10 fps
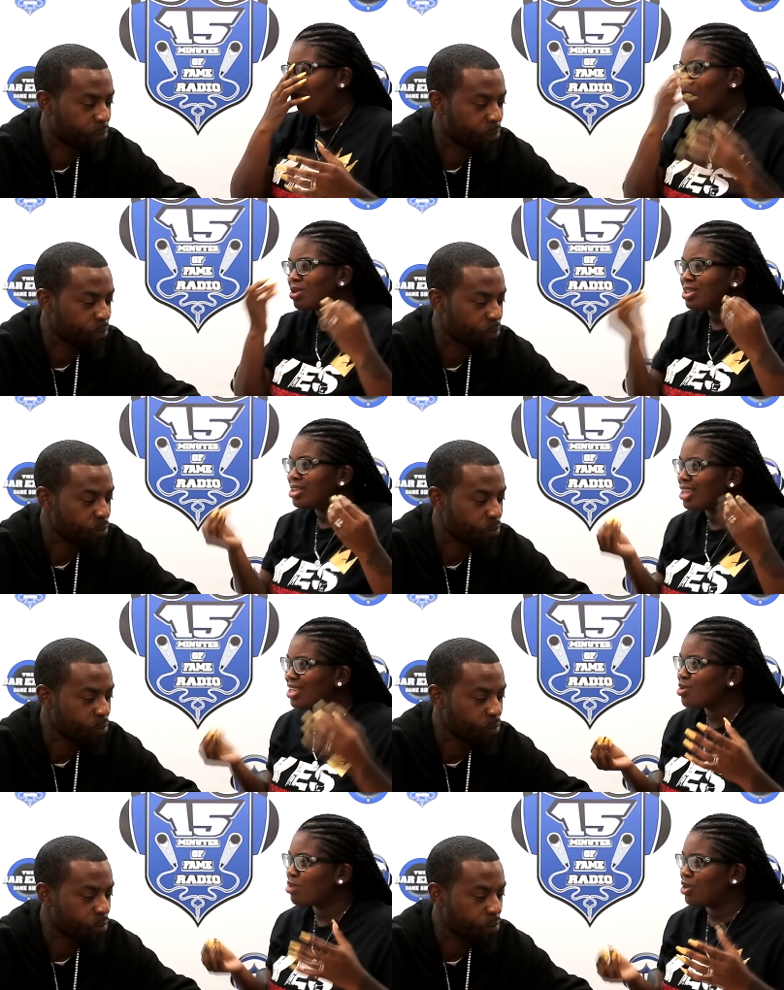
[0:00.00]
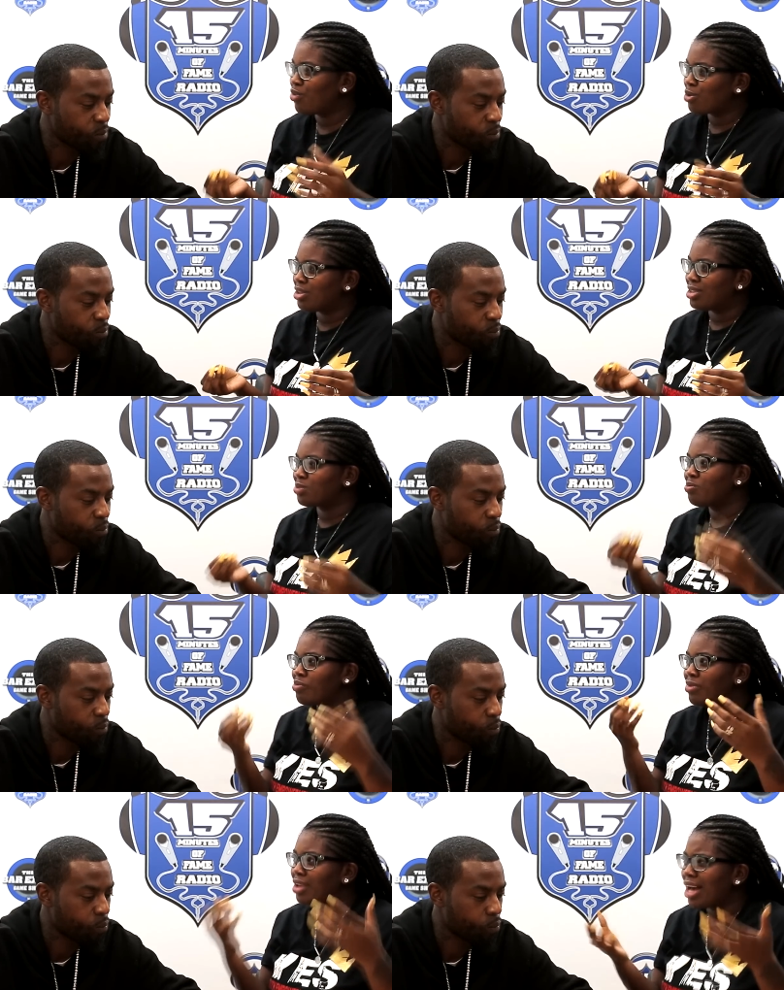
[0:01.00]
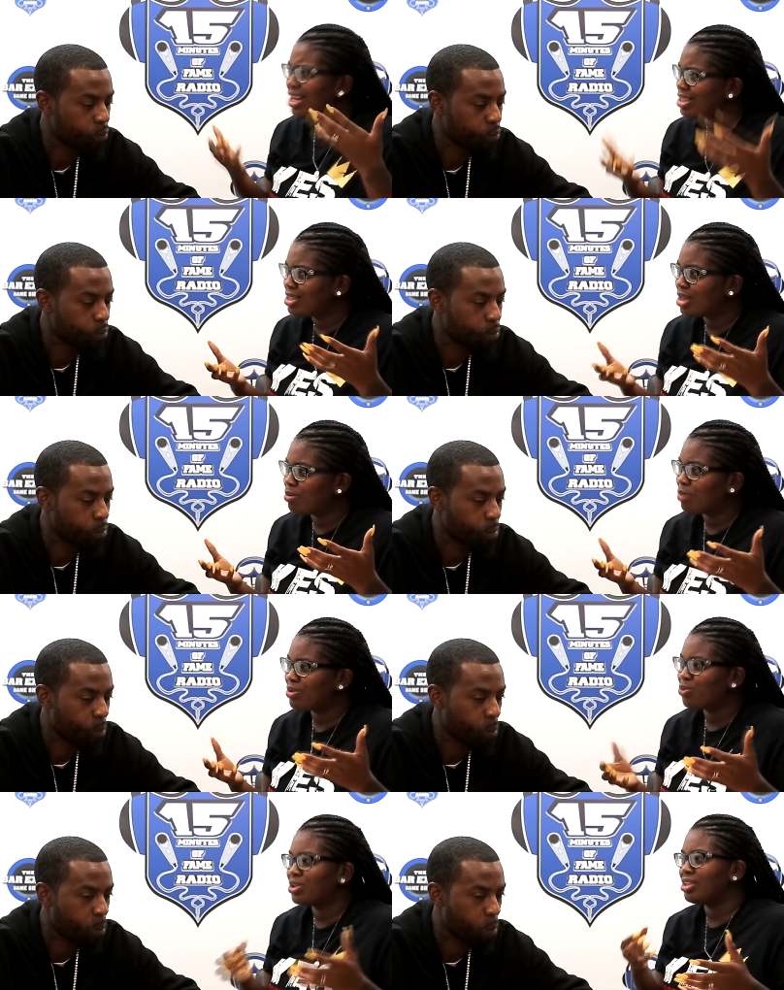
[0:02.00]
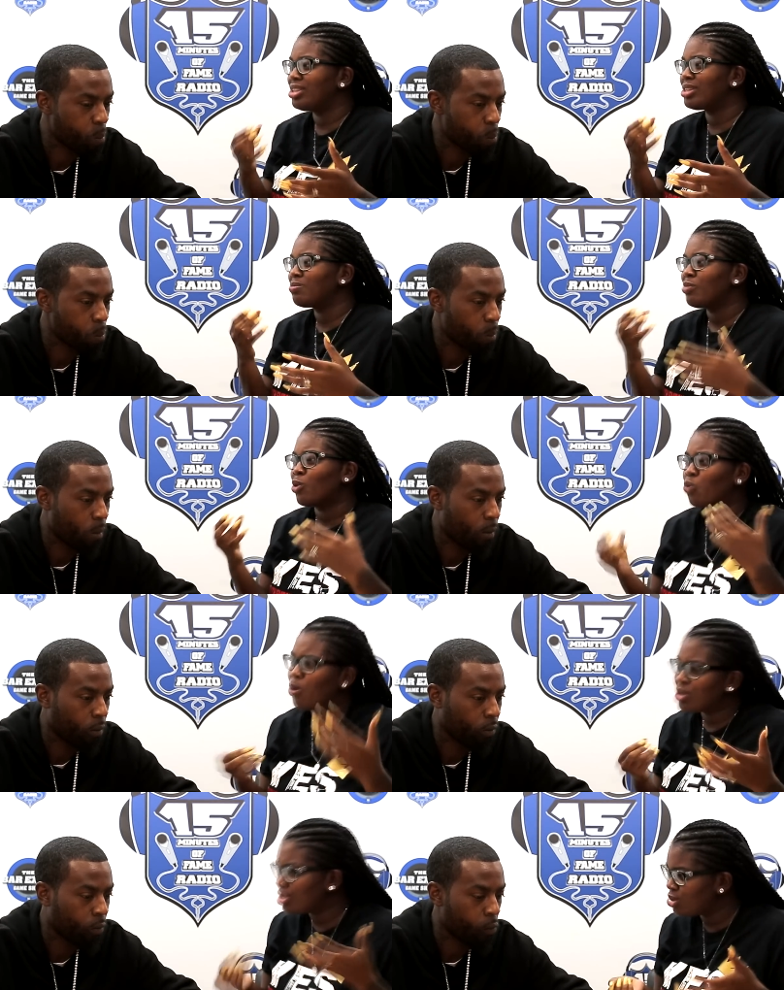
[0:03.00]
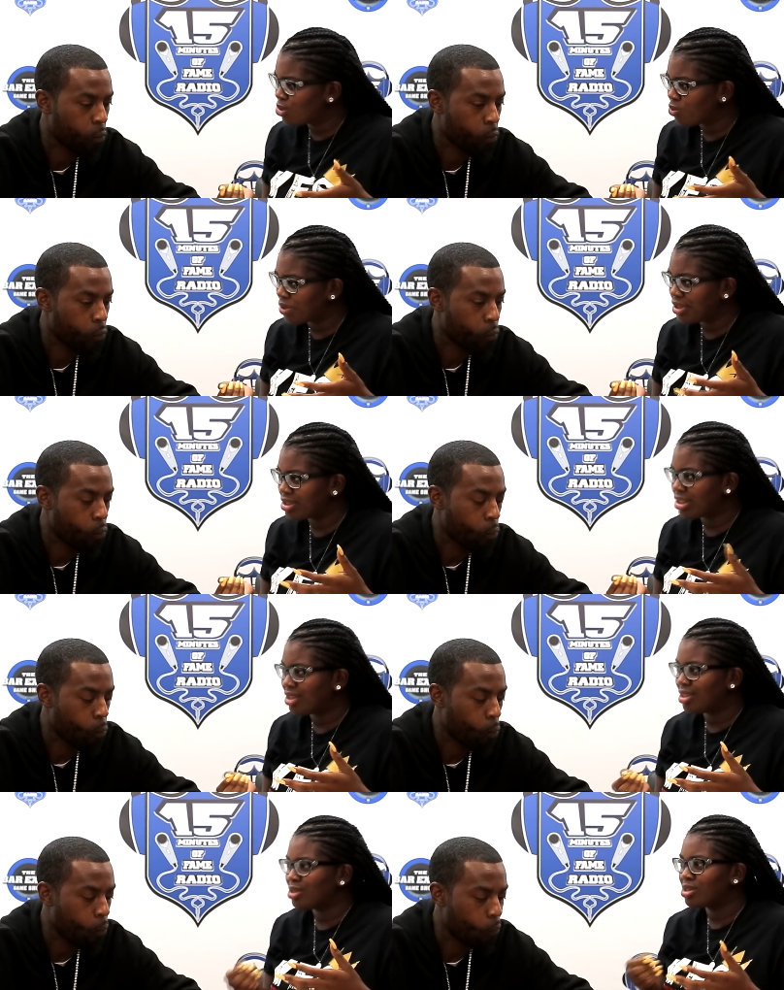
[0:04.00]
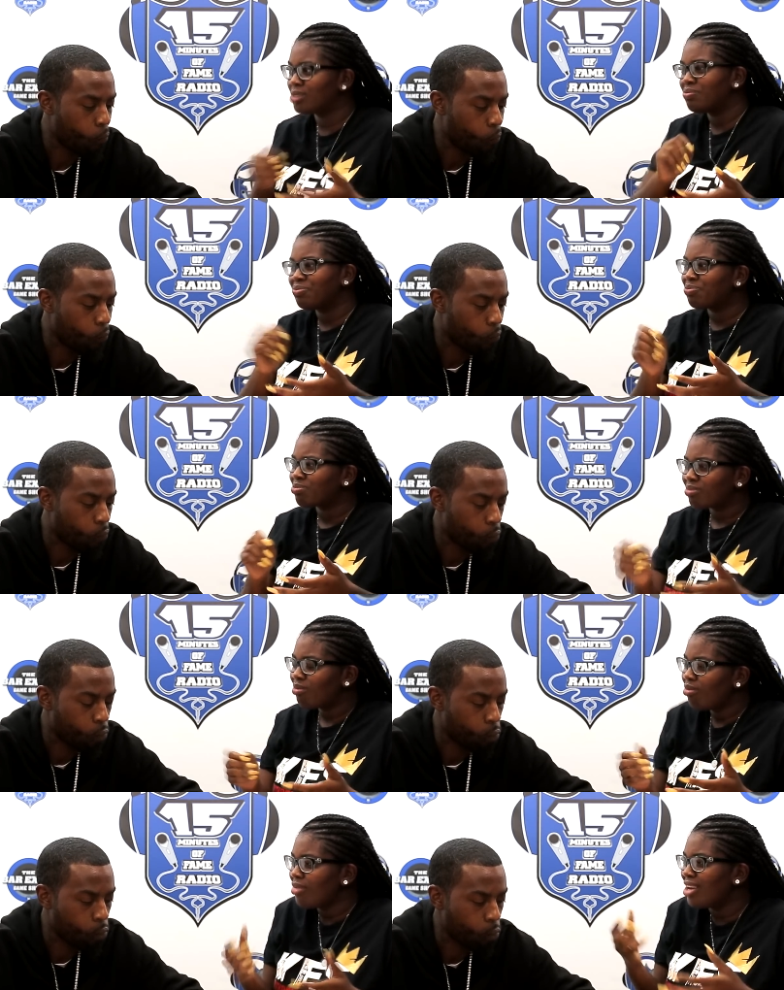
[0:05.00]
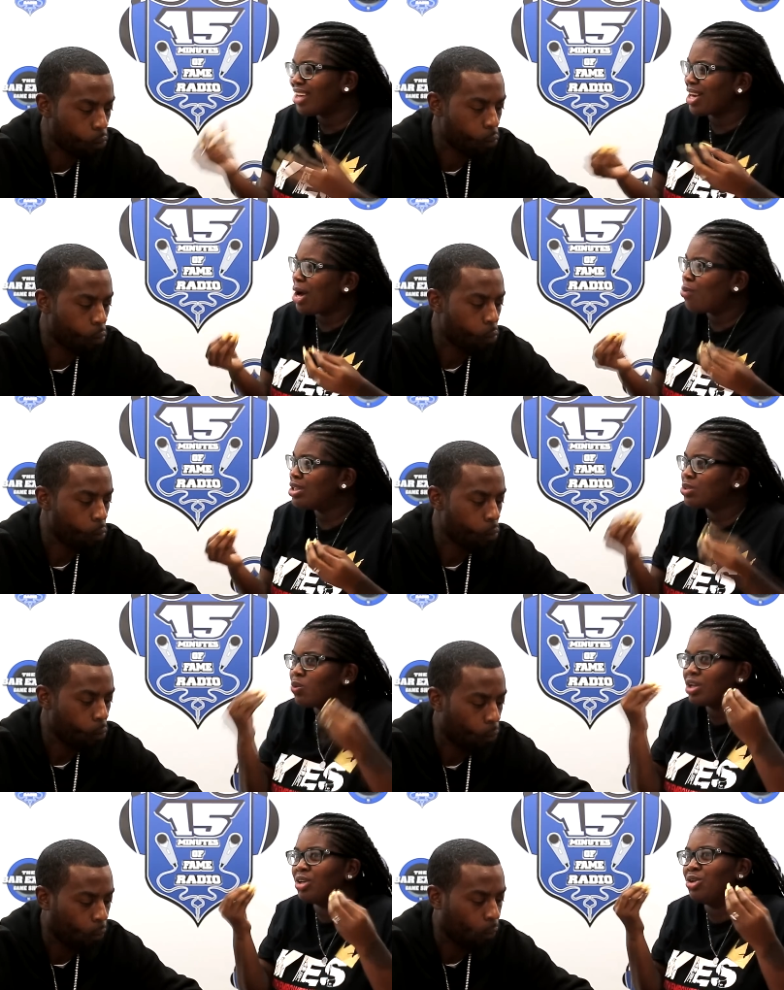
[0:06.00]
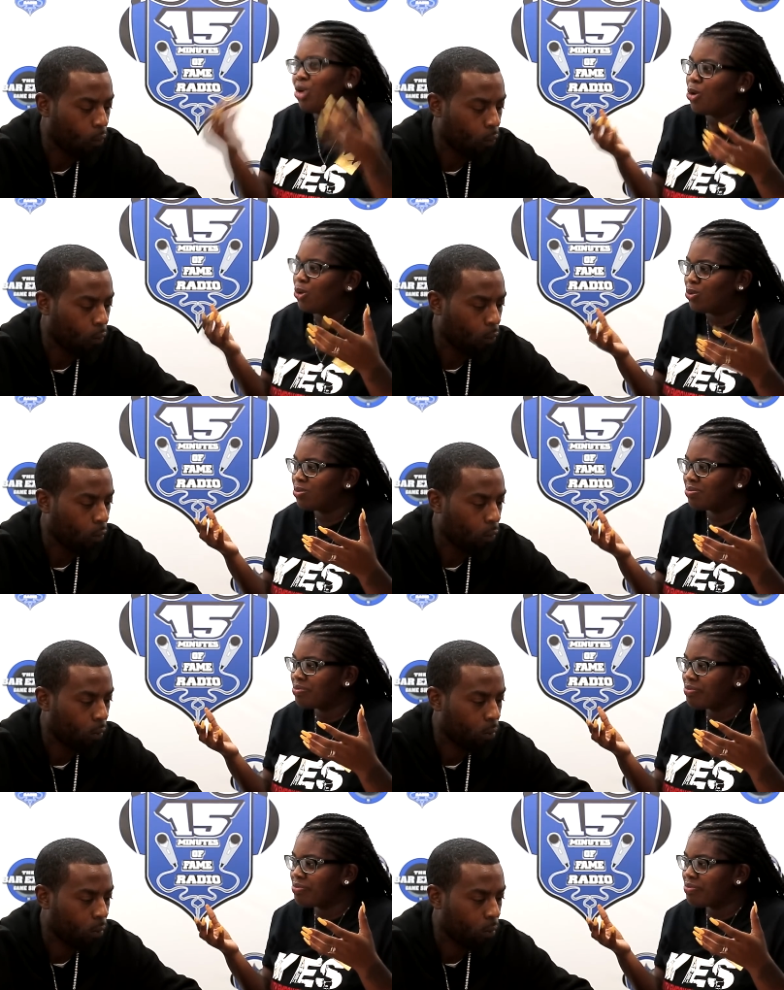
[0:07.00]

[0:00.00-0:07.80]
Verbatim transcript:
Speaker 1: what was he thinking when he wrote this? How did he come up with this? What was he doing when he said this? Like, I always want to know